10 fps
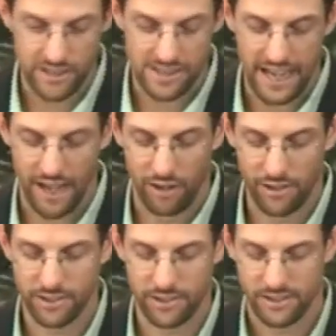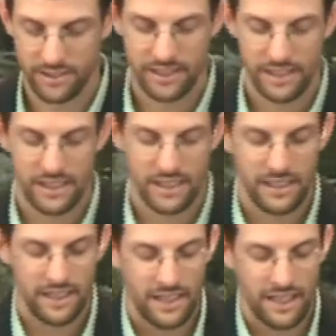health.
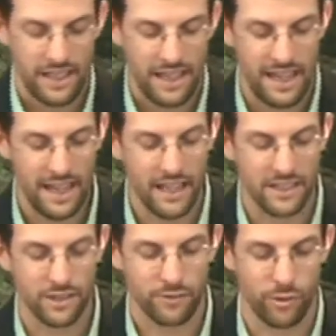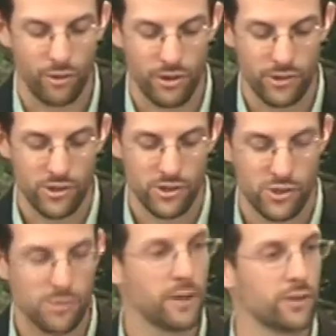And, of course,
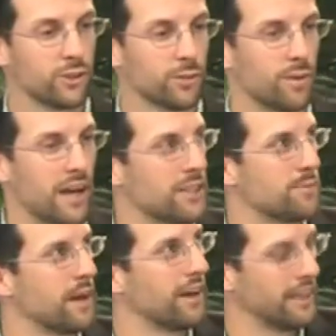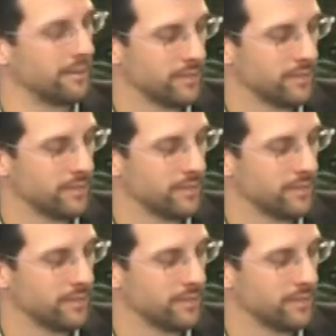spiritual prosperity.